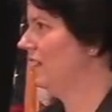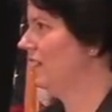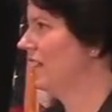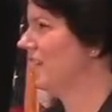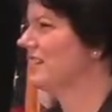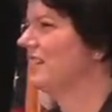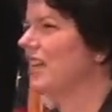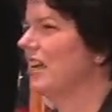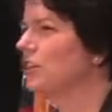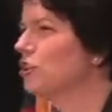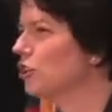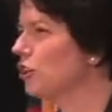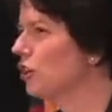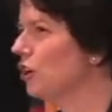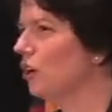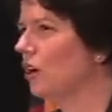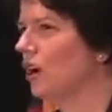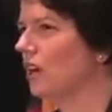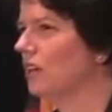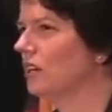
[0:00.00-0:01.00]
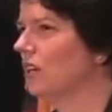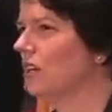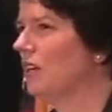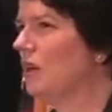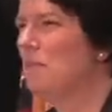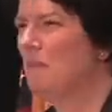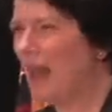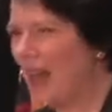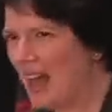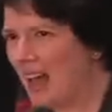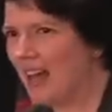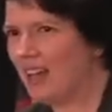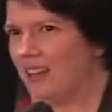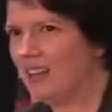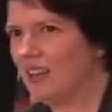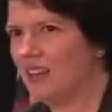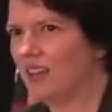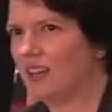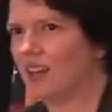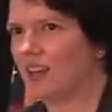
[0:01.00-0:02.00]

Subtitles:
Has nature gone mad?